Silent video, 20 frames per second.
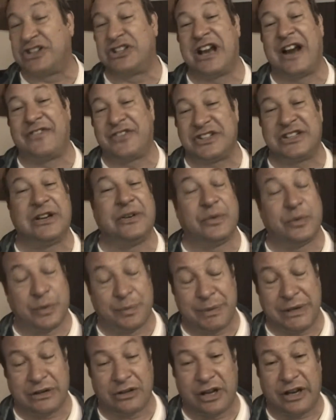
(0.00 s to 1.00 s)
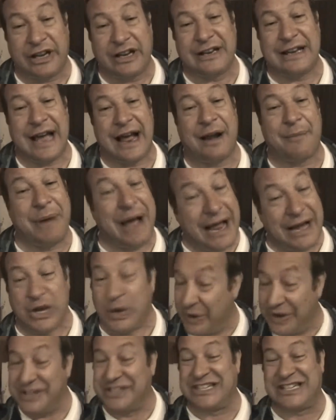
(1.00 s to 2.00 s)
Jefferson will be looking down upon
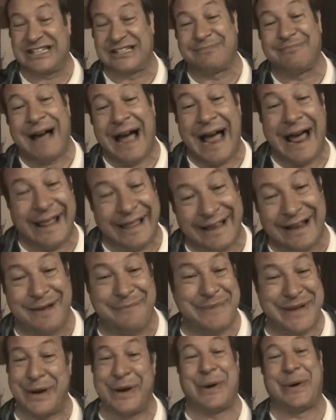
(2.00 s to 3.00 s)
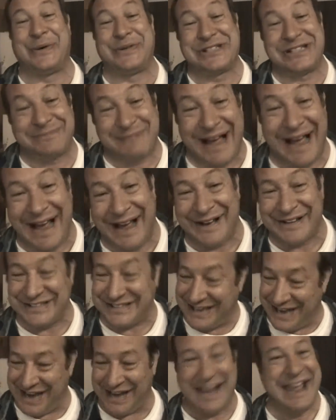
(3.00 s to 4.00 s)
you and smiling a big old smile
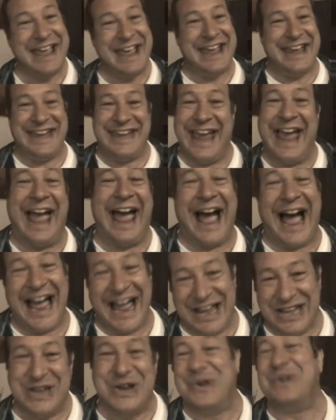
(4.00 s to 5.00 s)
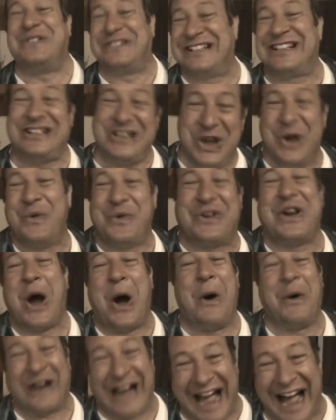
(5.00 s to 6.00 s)
saying, yeah, you
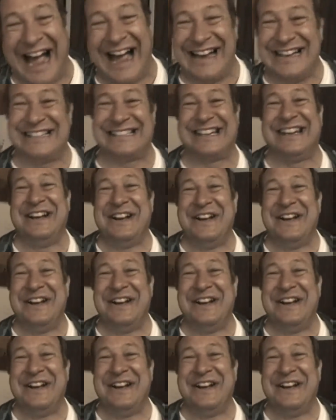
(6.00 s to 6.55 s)
go, guys.